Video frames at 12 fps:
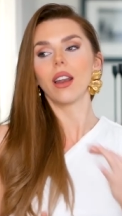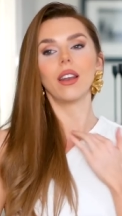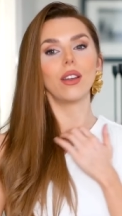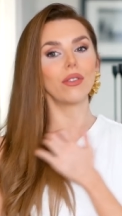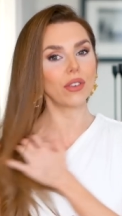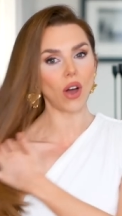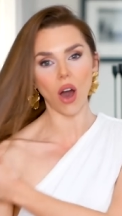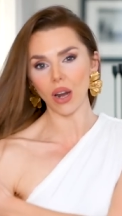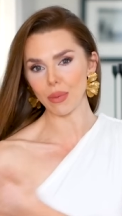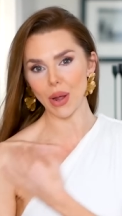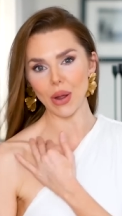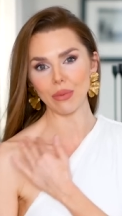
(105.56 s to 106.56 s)
Love a
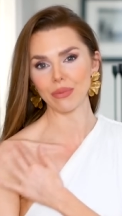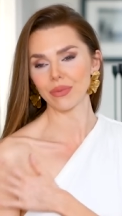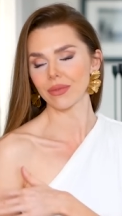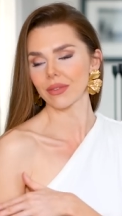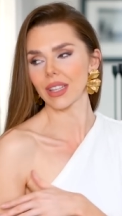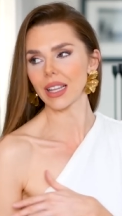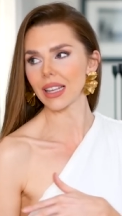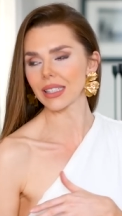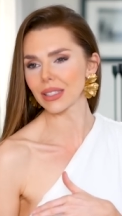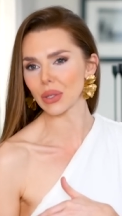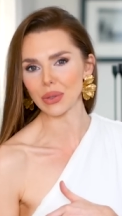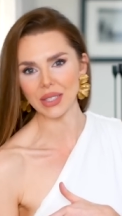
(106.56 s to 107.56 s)
collarbone, think
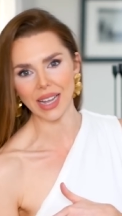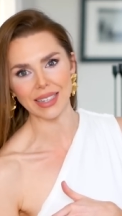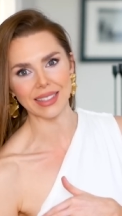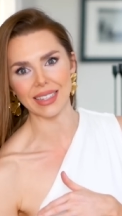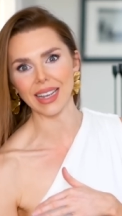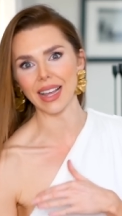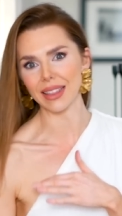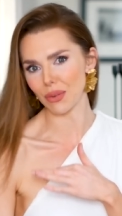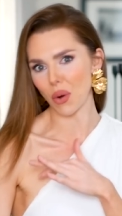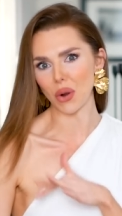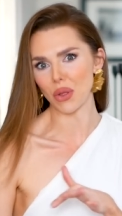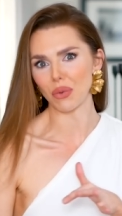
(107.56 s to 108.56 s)
it's so sexy.
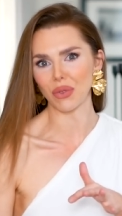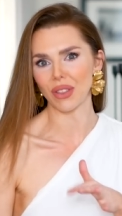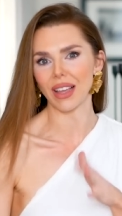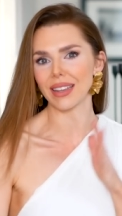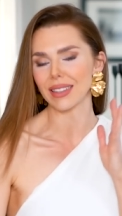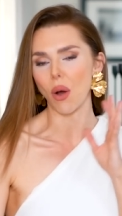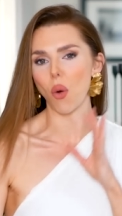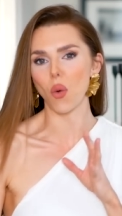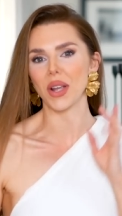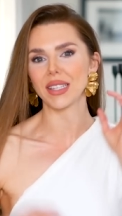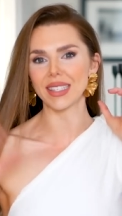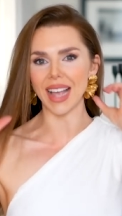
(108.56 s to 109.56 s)
One of the things I
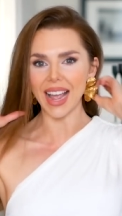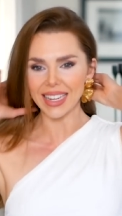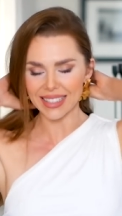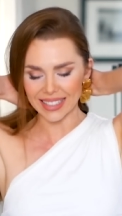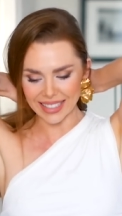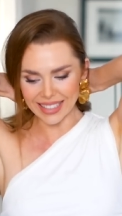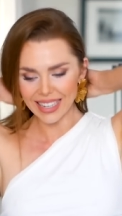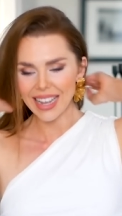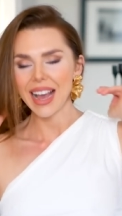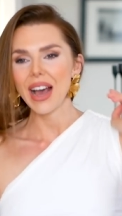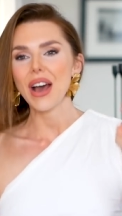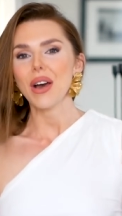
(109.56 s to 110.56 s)
always say, isn't it?
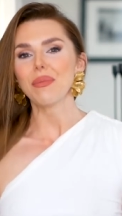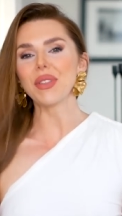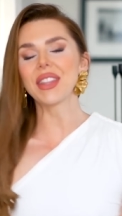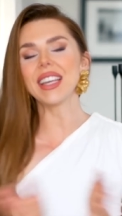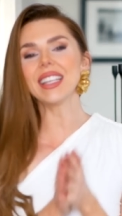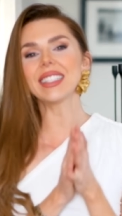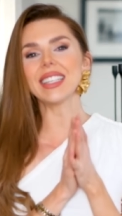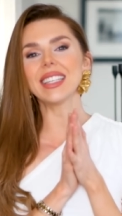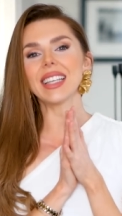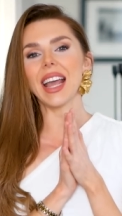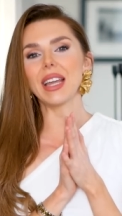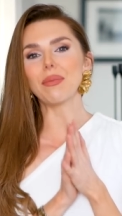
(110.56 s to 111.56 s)
But this
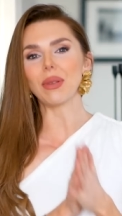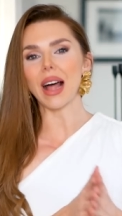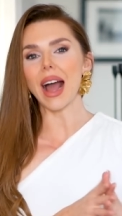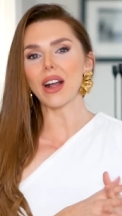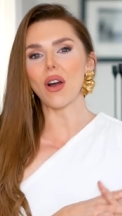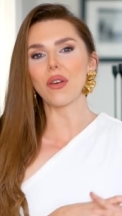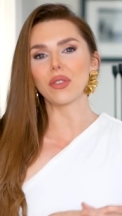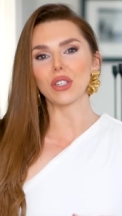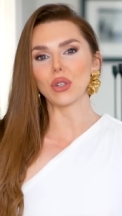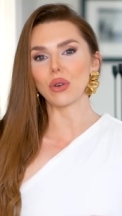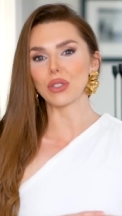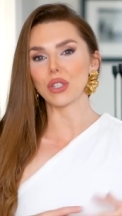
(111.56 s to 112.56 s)
is a black
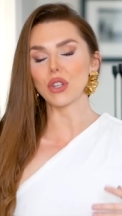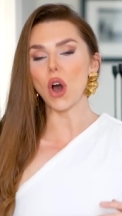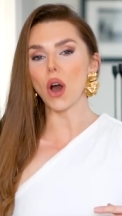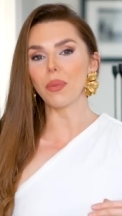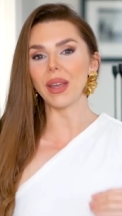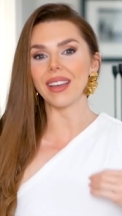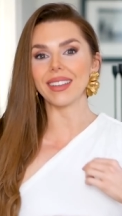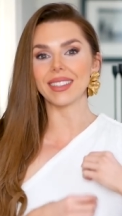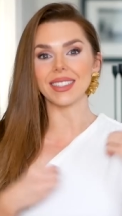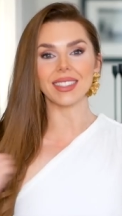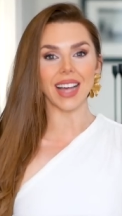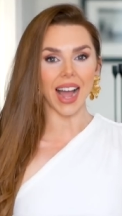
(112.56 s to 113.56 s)
off-the-shoulder top. It is
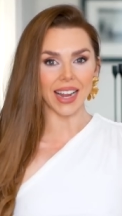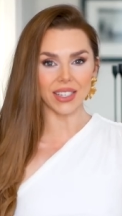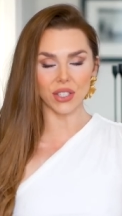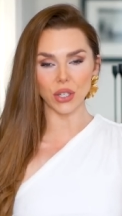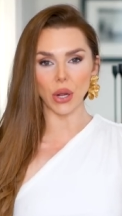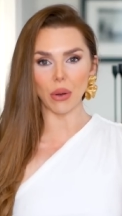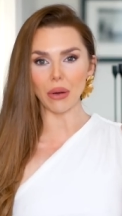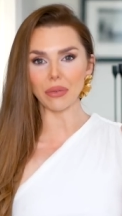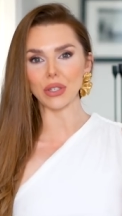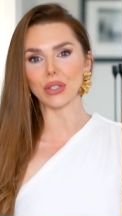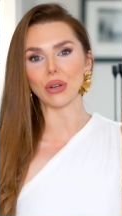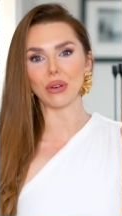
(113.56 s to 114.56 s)
designed to go off
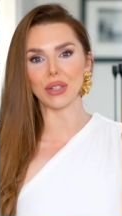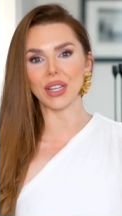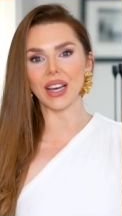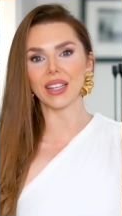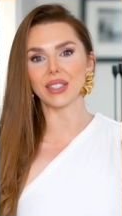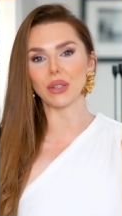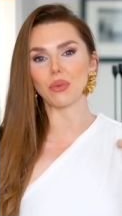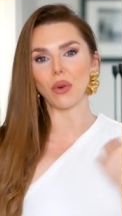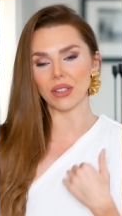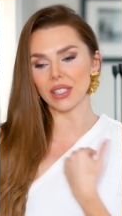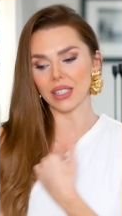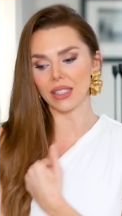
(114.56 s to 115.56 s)
the shoulder, so
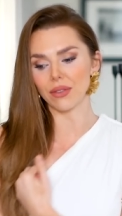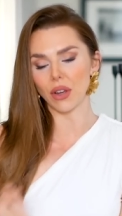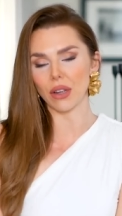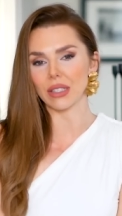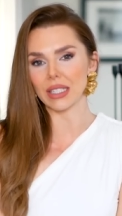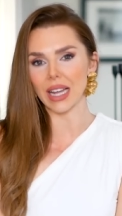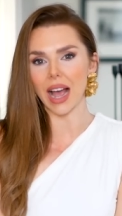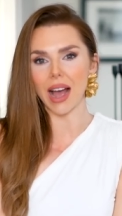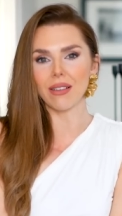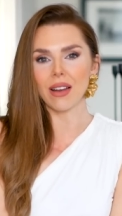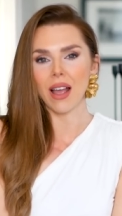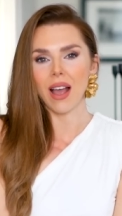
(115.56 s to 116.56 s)
one sleeve goes
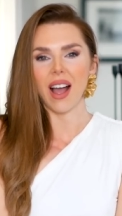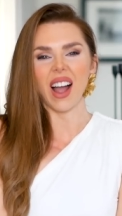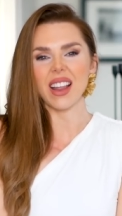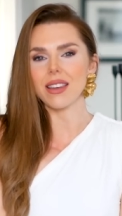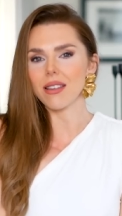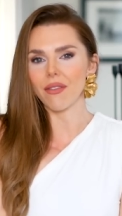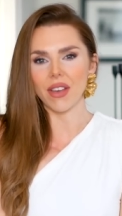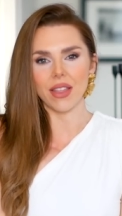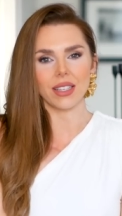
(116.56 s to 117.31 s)
down. I love it.